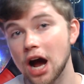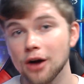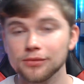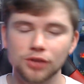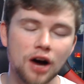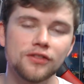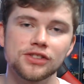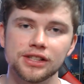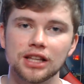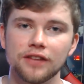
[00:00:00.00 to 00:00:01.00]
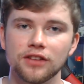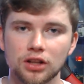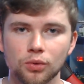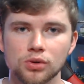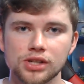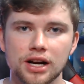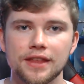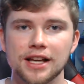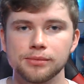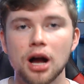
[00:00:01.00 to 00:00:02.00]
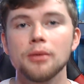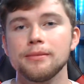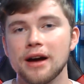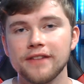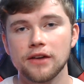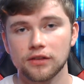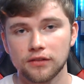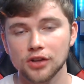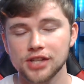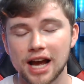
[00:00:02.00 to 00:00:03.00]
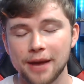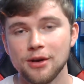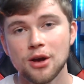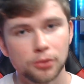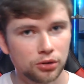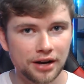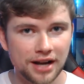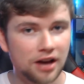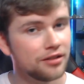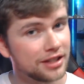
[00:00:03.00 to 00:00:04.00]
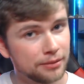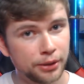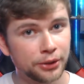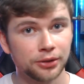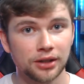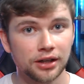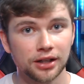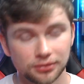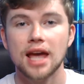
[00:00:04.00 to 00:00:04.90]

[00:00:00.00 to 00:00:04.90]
I obviously love the Clone Wars era. That's probably my favorite of all time, but right now the Imperial era.